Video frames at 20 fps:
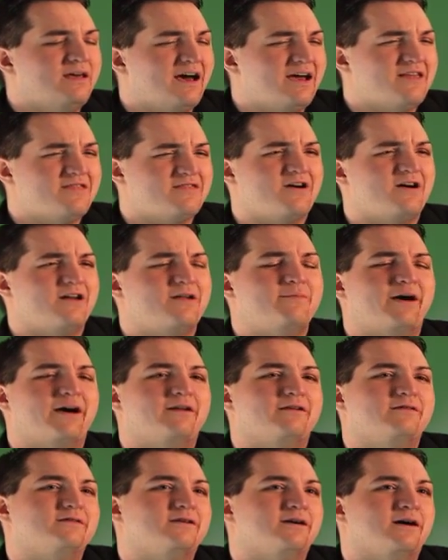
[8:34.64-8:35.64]
I had thought
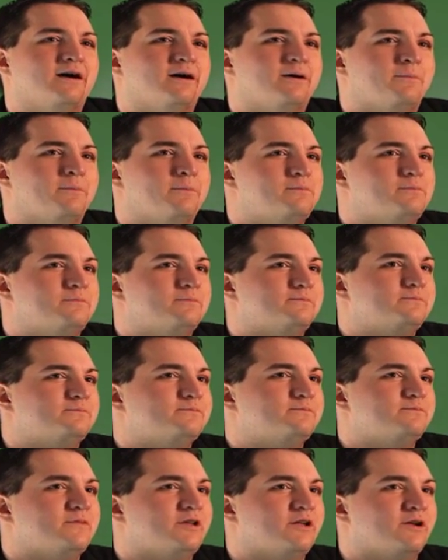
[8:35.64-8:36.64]
about it.
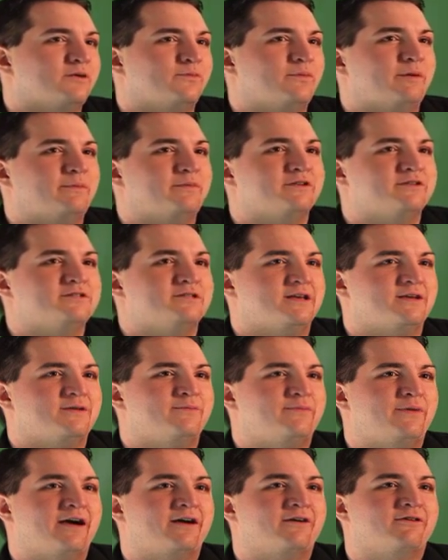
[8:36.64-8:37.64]
You know, maybe as like
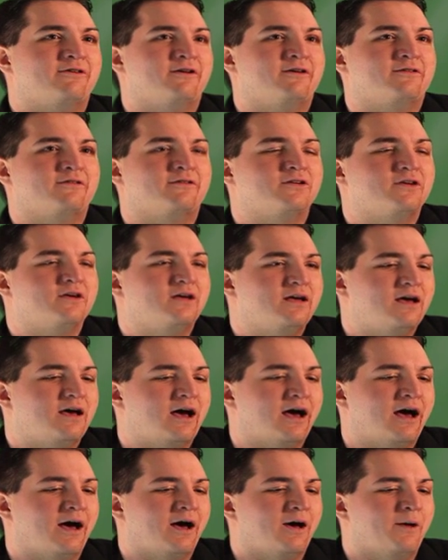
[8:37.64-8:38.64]
a background.
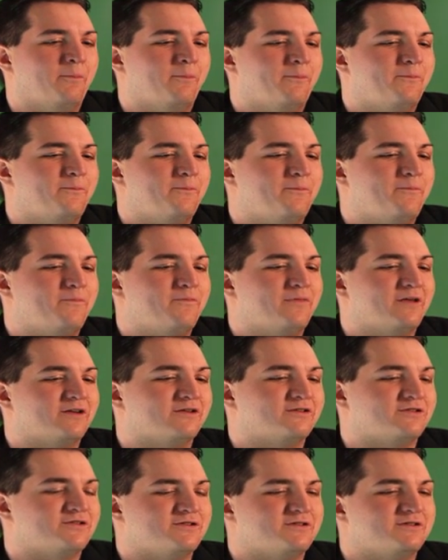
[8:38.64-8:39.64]

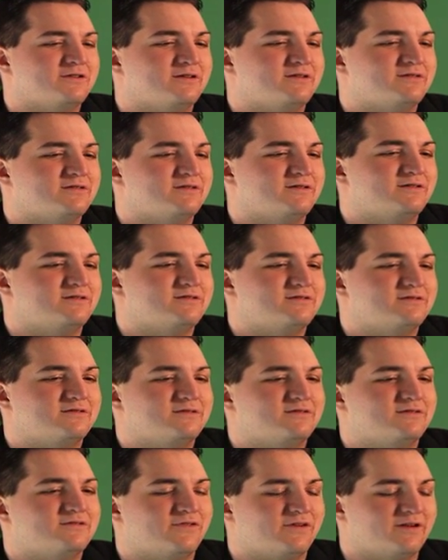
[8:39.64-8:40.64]
Actually,
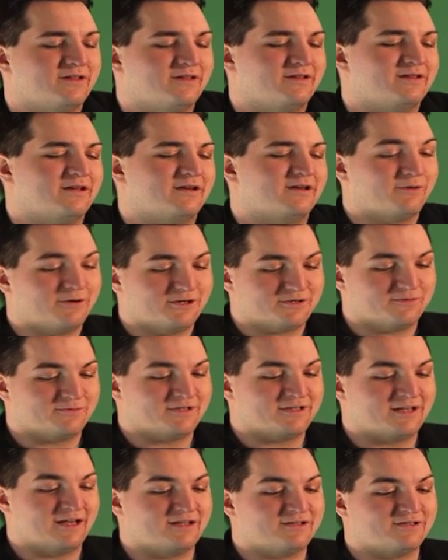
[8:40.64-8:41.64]
it's funny that question
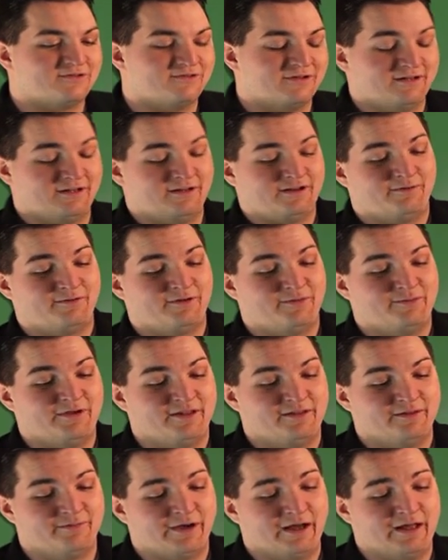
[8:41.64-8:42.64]
was asked. Did I want to
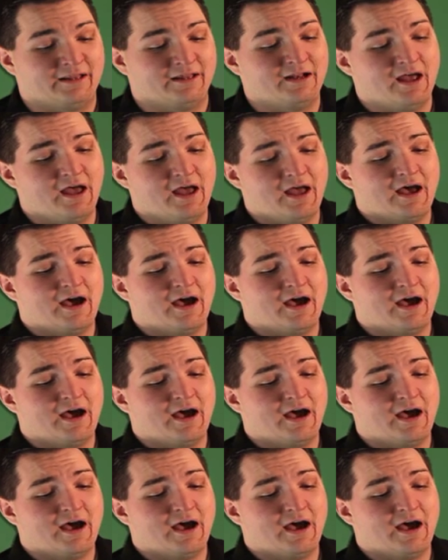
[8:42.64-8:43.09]
be in the pilot?